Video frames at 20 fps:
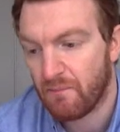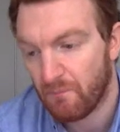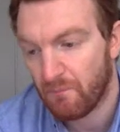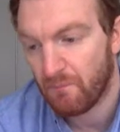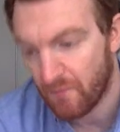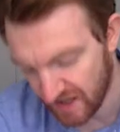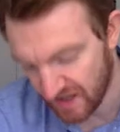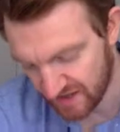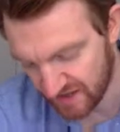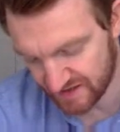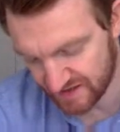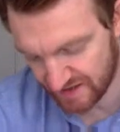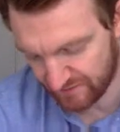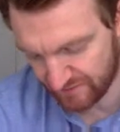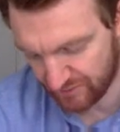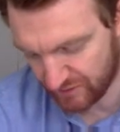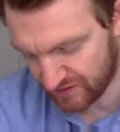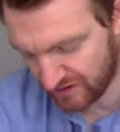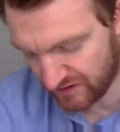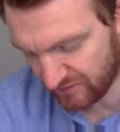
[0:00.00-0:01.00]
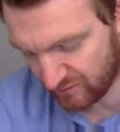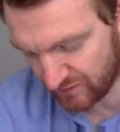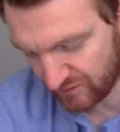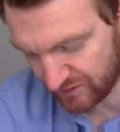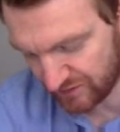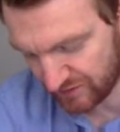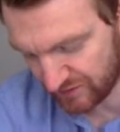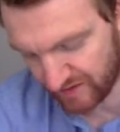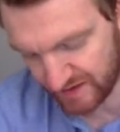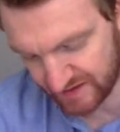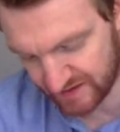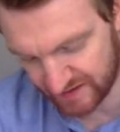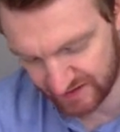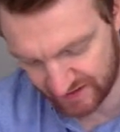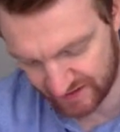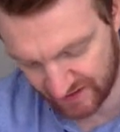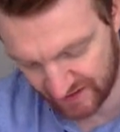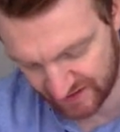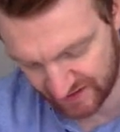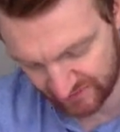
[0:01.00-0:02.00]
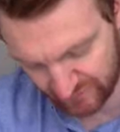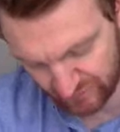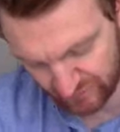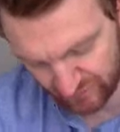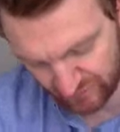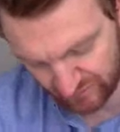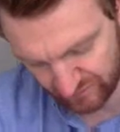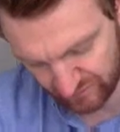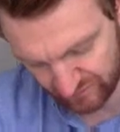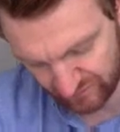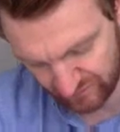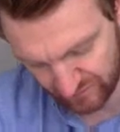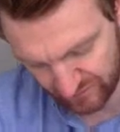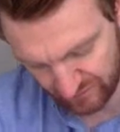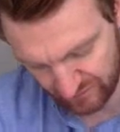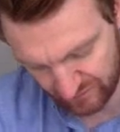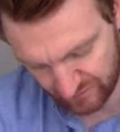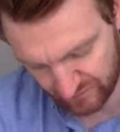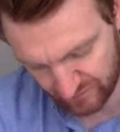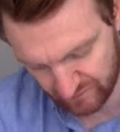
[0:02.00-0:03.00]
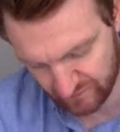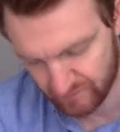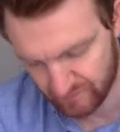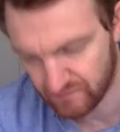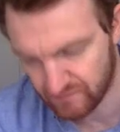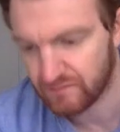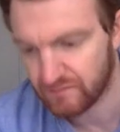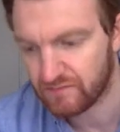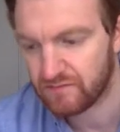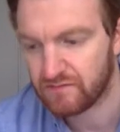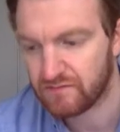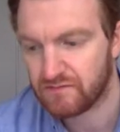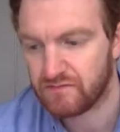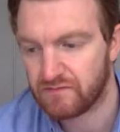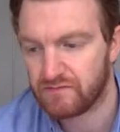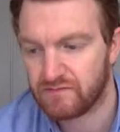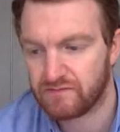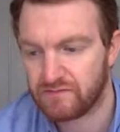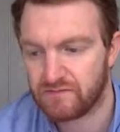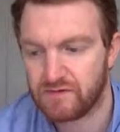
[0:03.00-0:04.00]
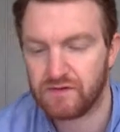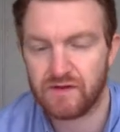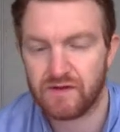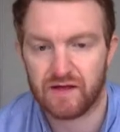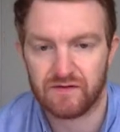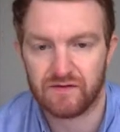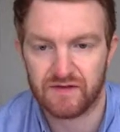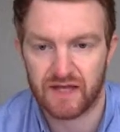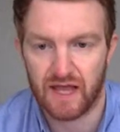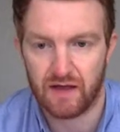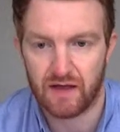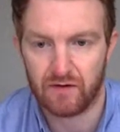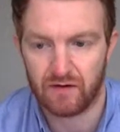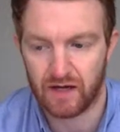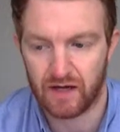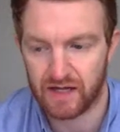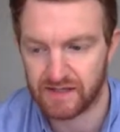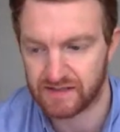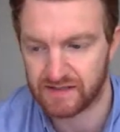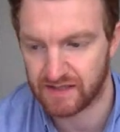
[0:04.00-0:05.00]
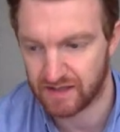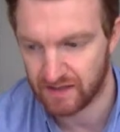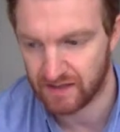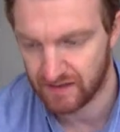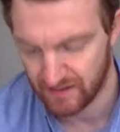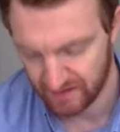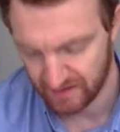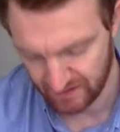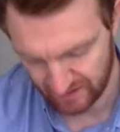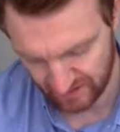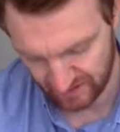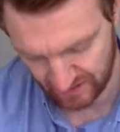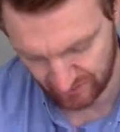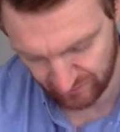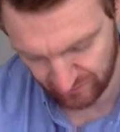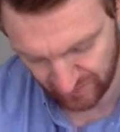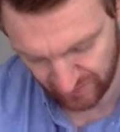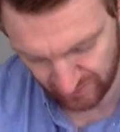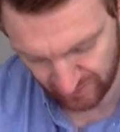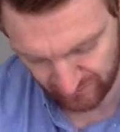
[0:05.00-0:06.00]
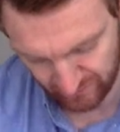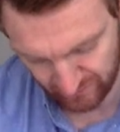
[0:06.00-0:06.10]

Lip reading: But if you did want to write it as a decimal, you can do that on the calculator, and that will give you